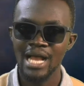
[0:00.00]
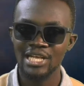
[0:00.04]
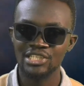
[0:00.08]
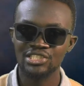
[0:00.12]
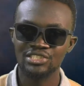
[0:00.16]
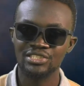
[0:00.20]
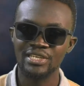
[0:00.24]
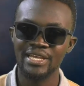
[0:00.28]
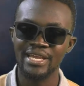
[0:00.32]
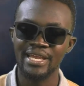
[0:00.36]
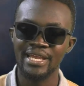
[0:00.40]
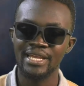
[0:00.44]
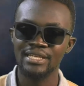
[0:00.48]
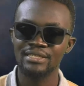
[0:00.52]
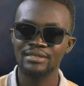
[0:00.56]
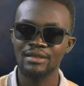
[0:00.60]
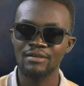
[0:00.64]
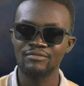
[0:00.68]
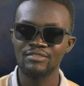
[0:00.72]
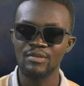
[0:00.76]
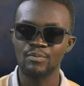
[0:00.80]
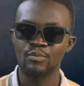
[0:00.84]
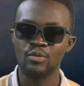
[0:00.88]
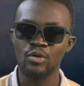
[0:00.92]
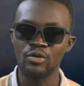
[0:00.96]
share
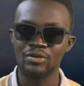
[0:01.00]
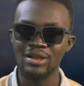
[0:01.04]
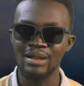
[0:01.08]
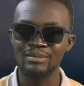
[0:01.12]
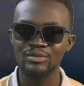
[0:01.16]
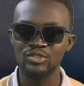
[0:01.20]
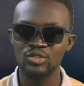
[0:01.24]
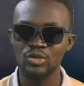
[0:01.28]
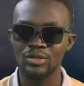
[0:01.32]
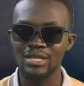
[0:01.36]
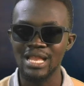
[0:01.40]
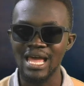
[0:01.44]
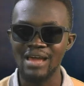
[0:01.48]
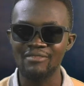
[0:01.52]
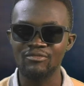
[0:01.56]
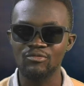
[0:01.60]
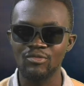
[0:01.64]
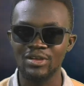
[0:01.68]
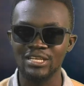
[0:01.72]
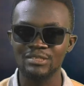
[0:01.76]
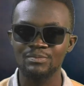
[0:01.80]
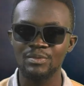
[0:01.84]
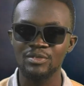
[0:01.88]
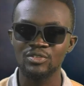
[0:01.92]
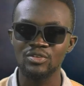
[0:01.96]
the program to your loved
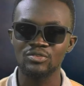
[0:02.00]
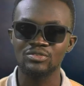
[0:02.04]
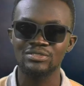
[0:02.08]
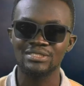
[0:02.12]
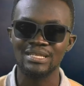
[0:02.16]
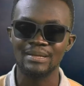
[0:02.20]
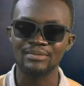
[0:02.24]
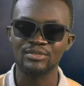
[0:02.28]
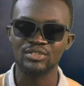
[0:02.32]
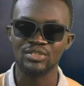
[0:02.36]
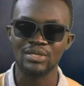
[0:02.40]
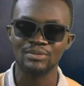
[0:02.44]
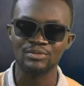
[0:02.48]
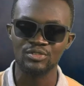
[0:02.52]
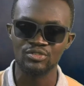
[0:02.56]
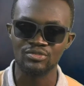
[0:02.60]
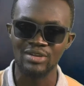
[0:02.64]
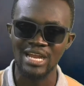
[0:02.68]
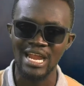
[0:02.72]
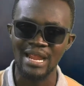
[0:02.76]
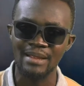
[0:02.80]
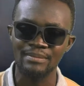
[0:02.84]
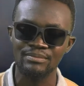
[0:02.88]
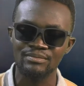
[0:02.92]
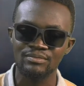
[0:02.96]
ones. Make sure to
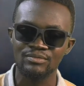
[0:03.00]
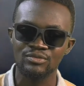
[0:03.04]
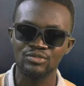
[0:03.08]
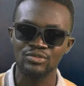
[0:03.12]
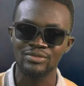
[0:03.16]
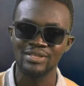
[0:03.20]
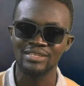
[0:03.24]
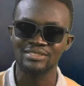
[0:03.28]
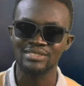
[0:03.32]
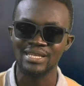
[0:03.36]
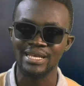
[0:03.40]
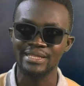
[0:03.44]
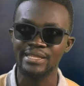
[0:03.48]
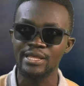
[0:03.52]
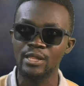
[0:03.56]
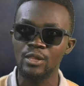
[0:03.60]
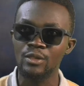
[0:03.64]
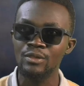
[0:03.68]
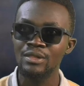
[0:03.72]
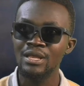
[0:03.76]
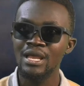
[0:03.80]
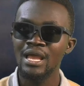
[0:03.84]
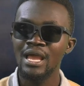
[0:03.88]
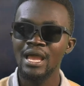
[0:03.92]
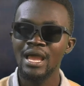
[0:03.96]
subscribe to the
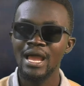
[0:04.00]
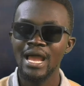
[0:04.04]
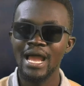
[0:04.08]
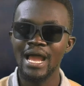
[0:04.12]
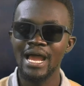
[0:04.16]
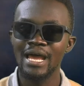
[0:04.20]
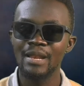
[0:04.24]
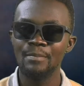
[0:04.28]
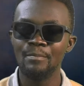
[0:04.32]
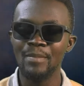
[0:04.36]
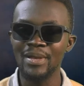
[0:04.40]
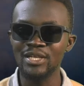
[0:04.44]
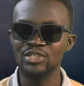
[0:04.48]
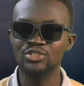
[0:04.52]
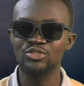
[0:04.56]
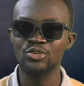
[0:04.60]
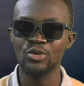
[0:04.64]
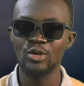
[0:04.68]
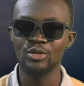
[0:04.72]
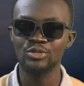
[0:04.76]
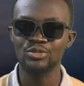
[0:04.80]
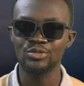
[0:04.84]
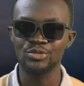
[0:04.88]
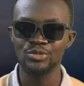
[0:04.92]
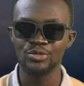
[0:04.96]
channel, and make
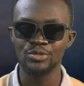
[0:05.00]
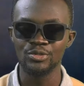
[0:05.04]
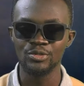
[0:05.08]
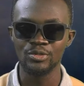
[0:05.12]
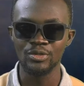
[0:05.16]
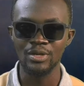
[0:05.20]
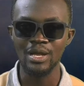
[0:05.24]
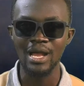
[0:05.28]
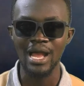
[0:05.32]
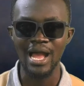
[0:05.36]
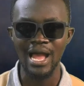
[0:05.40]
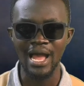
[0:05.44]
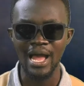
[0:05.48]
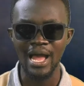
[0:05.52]
sure to